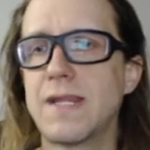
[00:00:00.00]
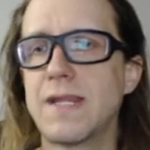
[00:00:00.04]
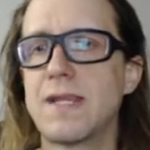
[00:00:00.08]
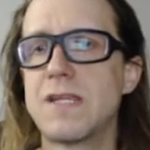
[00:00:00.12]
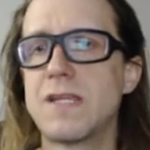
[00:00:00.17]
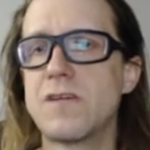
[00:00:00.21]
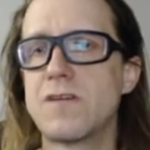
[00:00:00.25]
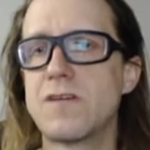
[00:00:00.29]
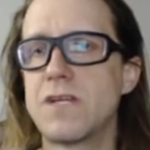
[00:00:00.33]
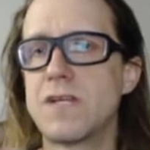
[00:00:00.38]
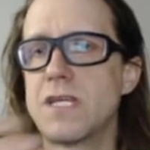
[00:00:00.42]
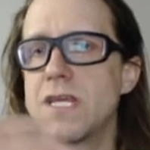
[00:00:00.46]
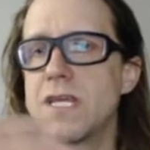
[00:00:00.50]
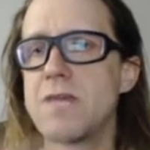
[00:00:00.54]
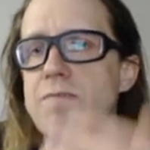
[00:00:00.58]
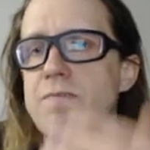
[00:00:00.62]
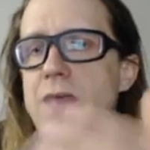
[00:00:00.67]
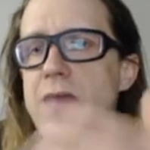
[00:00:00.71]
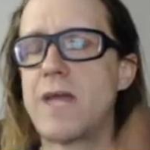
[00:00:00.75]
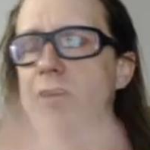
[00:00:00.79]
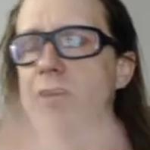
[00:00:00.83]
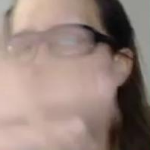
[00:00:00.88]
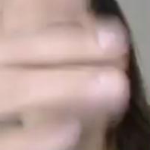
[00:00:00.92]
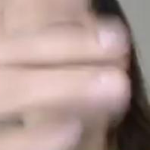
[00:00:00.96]
you could keep
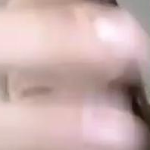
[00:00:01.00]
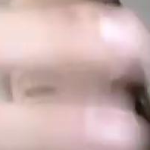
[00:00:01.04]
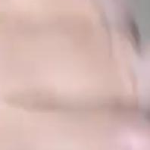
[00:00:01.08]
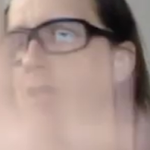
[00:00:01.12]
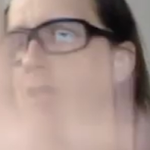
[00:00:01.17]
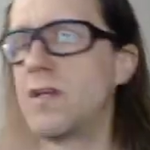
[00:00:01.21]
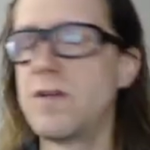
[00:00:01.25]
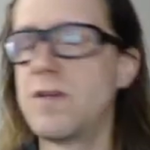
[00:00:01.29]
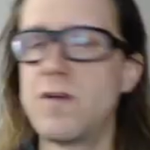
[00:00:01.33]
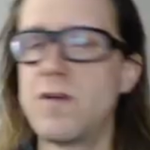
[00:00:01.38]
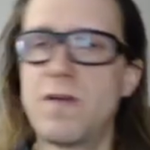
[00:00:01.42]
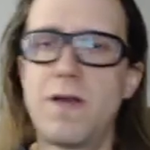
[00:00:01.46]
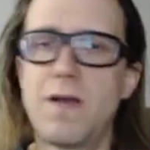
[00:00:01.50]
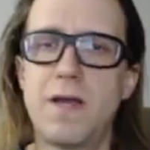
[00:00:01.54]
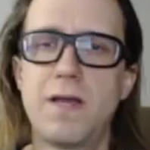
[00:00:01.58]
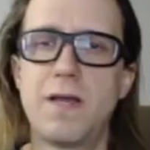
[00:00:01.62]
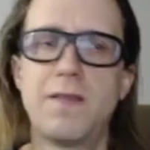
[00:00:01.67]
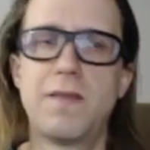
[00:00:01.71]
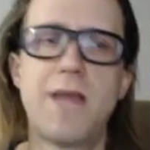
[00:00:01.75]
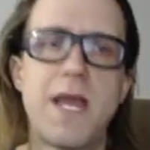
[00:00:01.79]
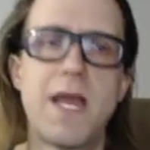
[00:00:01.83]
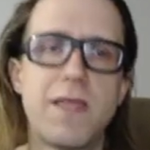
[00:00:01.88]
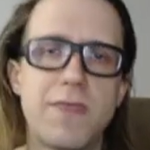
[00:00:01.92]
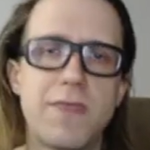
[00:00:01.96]
that trend,
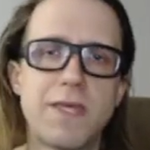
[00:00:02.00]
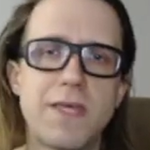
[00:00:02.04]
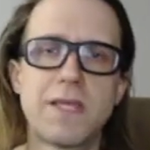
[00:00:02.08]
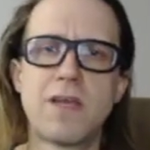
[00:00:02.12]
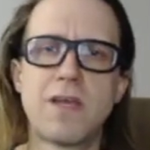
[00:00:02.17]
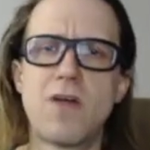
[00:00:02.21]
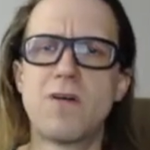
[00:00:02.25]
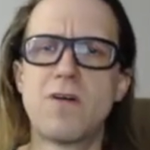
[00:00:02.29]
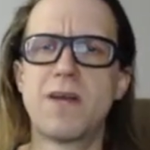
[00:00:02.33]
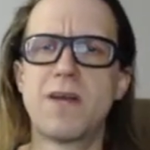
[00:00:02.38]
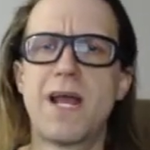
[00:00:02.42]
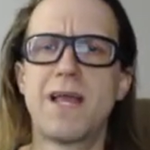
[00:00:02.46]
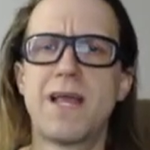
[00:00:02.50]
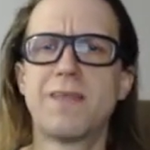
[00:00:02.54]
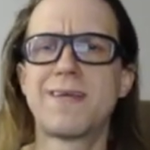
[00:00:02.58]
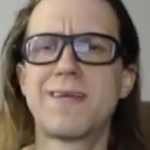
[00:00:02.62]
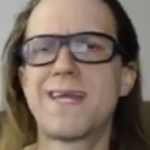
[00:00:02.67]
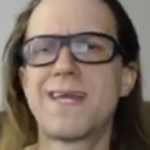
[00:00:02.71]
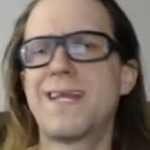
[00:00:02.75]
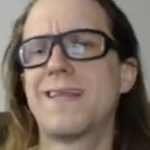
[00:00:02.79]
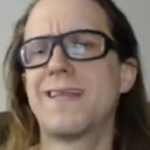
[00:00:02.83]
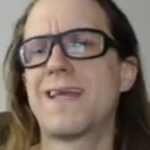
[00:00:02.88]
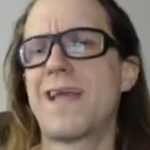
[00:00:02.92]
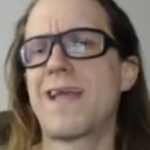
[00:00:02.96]
that thing going. I look
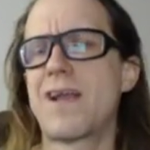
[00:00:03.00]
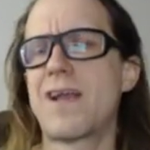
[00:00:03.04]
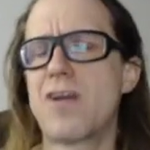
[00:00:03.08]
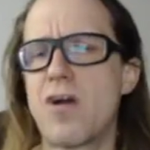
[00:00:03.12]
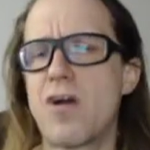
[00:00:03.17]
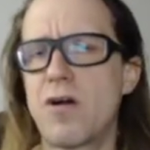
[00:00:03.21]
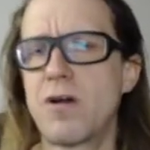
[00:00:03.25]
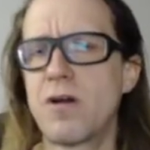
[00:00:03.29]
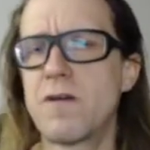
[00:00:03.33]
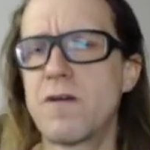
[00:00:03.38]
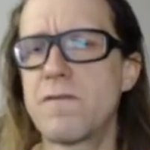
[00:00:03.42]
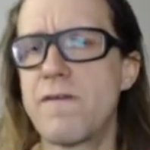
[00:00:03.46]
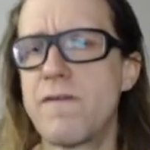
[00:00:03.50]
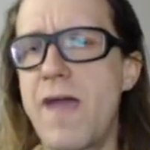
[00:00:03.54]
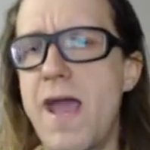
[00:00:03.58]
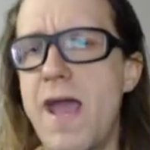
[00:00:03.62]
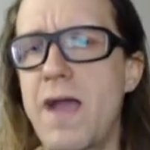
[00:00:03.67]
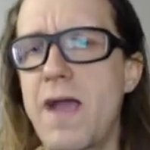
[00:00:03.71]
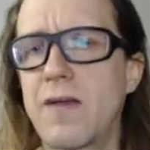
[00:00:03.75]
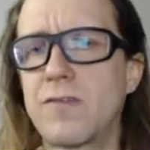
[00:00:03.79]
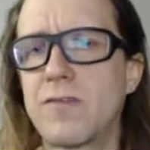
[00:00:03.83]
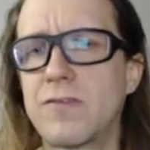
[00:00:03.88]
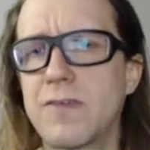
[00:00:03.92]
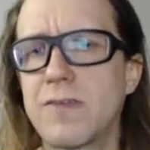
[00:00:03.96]
at it like a
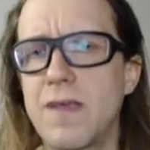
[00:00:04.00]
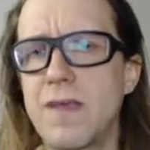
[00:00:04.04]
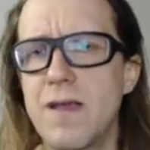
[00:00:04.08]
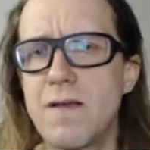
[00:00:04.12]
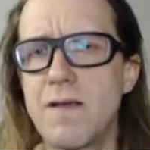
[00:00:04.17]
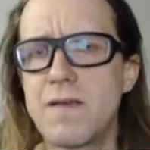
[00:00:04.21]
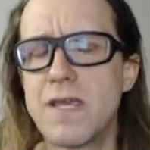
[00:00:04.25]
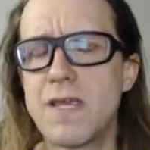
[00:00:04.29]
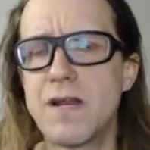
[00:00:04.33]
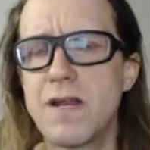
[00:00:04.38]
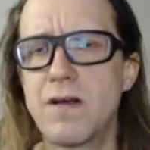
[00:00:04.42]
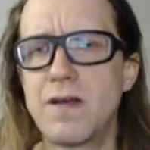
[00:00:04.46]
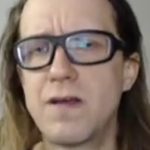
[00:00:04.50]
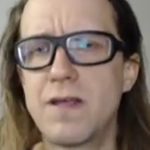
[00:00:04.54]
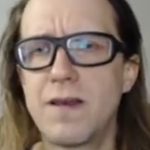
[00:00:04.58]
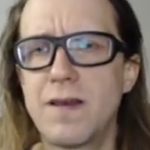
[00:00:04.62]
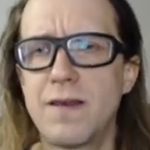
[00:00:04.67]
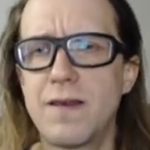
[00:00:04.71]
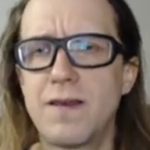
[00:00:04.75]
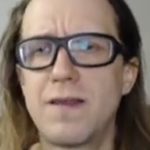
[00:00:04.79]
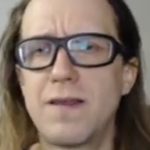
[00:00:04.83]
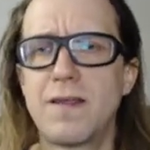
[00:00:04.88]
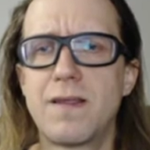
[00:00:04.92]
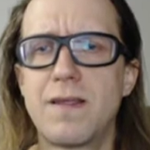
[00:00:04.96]
Carfax. It'd
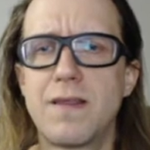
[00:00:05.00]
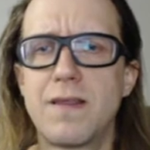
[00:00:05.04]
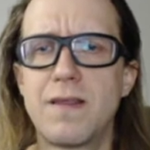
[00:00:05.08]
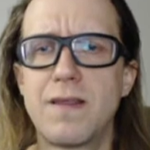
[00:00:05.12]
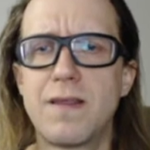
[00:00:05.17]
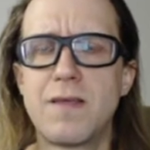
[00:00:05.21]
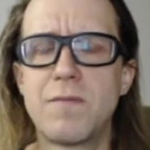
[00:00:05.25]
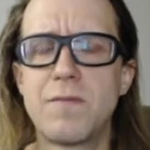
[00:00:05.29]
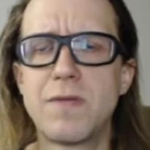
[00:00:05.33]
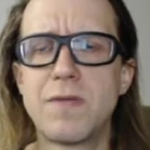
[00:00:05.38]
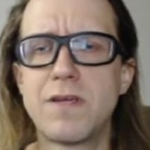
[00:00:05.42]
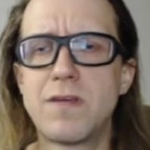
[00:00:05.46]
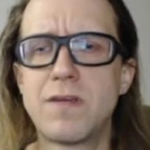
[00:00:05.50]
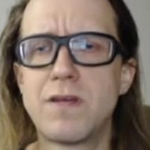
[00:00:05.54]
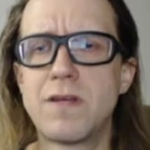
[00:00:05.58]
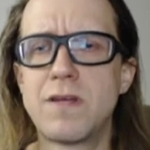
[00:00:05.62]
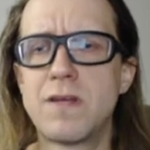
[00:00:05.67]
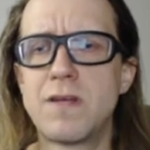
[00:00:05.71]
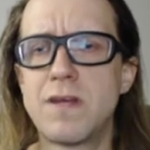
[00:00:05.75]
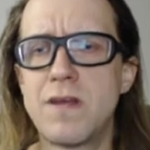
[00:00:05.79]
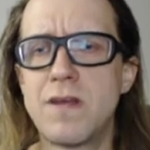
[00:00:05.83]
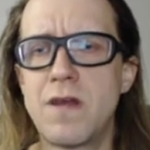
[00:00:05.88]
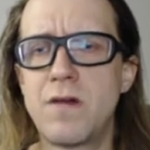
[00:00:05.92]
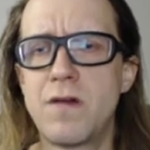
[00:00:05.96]
be good
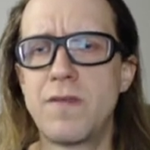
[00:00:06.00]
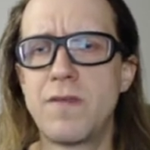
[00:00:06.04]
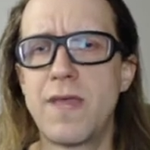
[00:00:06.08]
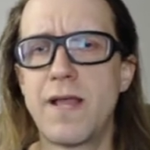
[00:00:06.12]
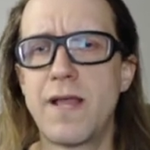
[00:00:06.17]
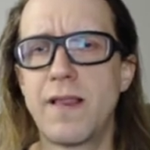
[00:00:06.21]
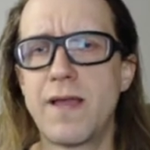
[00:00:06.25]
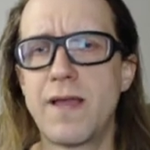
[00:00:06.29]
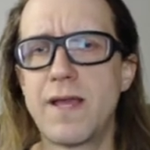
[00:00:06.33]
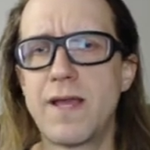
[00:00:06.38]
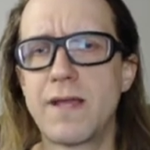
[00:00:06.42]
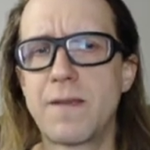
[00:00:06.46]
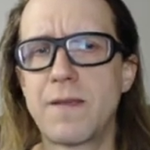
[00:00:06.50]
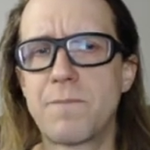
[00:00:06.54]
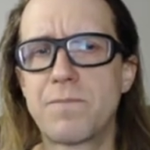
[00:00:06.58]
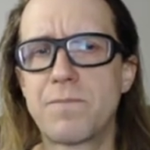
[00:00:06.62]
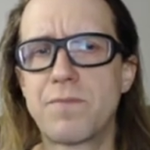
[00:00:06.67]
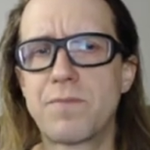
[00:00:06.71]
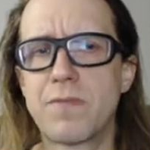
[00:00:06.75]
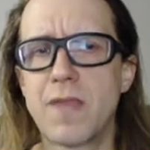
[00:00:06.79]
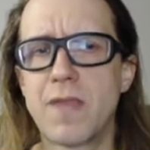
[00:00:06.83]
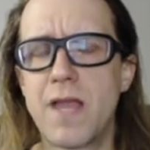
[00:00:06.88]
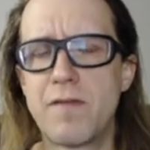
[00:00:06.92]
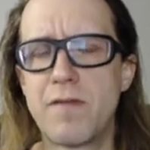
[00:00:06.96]
to know that like
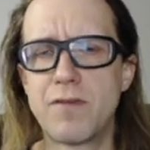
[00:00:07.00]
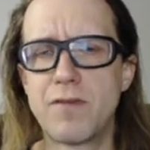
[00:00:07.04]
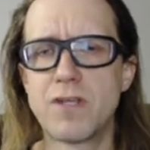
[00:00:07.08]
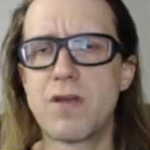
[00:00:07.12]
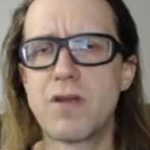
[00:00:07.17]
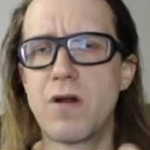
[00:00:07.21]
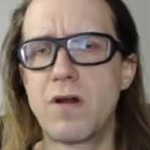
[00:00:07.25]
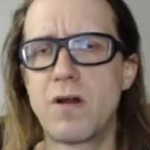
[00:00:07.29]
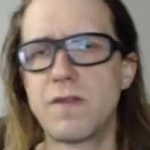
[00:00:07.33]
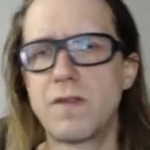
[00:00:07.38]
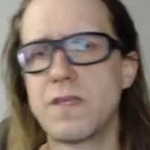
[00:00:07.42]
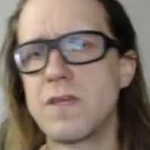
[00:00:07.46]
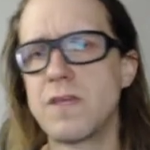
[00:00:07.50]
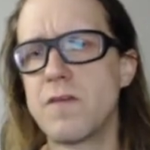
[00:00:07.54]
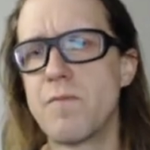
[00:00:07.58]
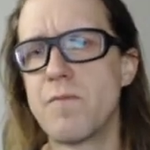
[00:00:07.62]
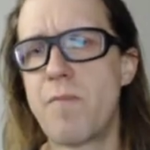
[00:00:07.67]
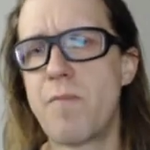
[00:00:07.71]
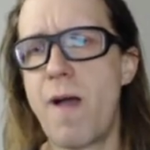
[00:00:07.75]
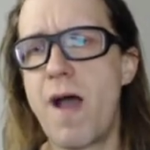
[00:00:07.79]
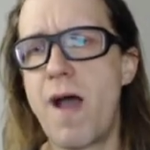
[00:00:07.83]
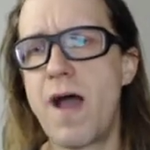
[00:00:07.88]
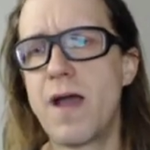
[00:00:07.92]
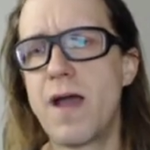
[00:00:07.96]
every car that you
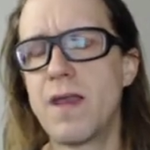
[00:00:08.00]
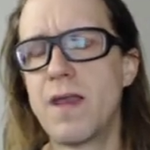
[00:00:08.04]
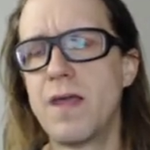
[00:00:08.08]
bought